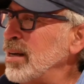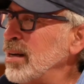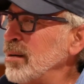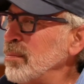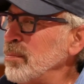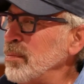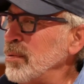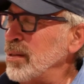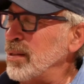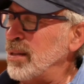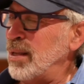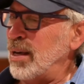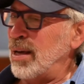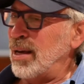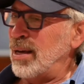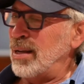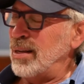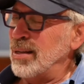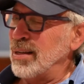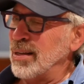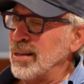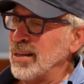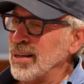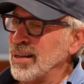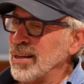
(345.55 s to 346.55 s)
up in that.
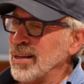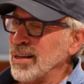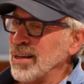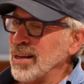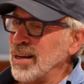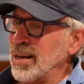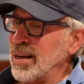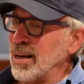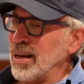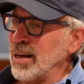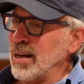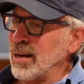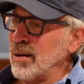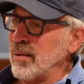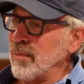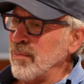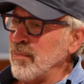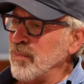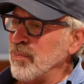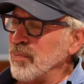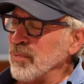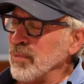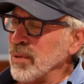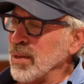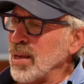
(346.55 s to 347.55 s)

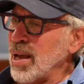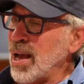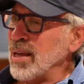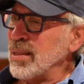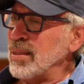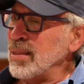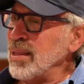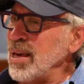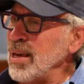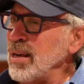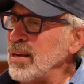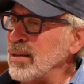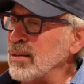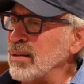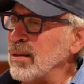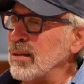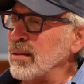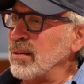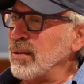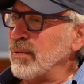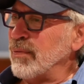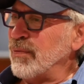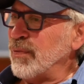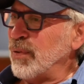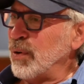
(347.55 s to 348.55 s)
I think that
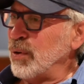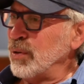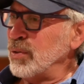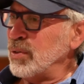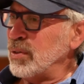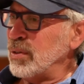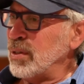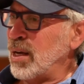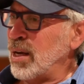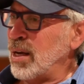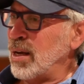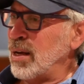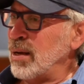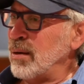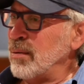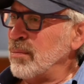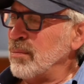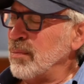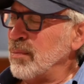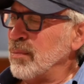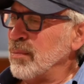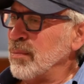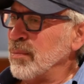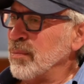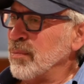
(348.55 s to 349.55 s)
the first
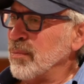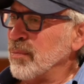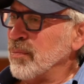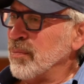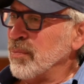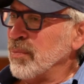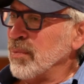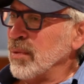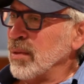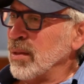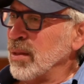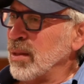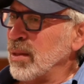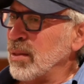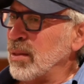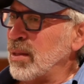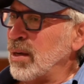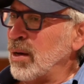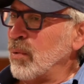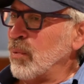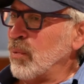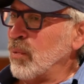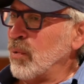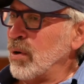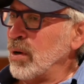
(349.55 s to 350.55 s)
time
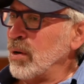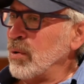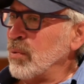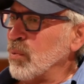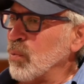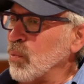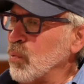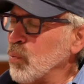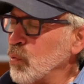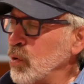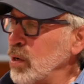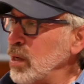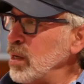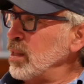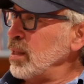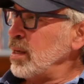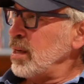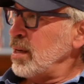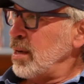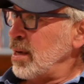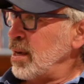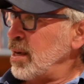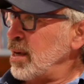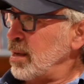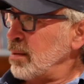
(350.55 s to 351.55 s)
that one
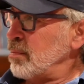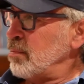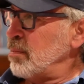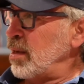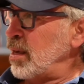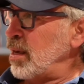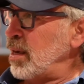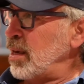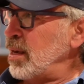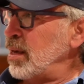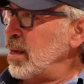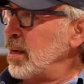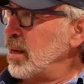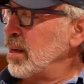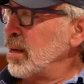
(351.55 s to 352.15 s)
really hit me,